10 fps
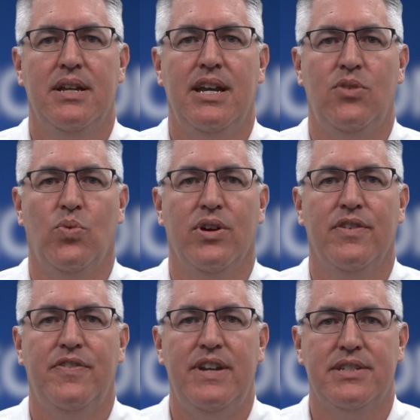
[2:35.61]
and wear a
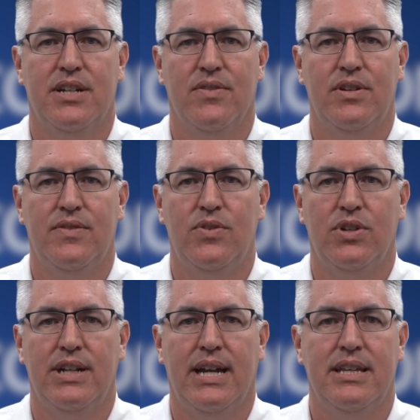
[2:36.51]
face covering if you
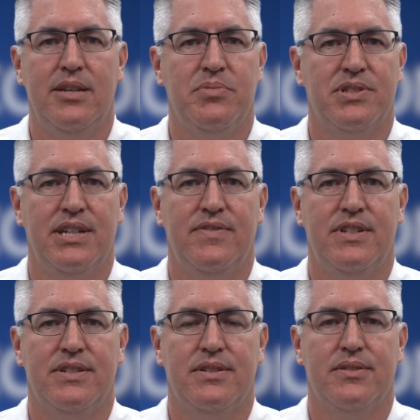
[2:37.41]
cannot keep a safe
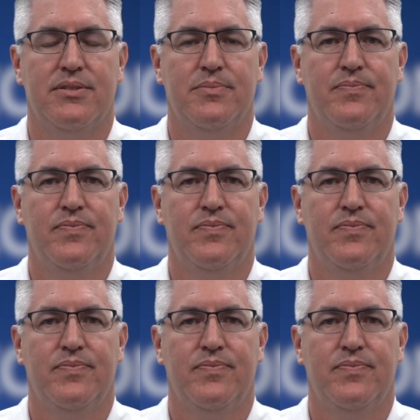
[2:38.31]
distance.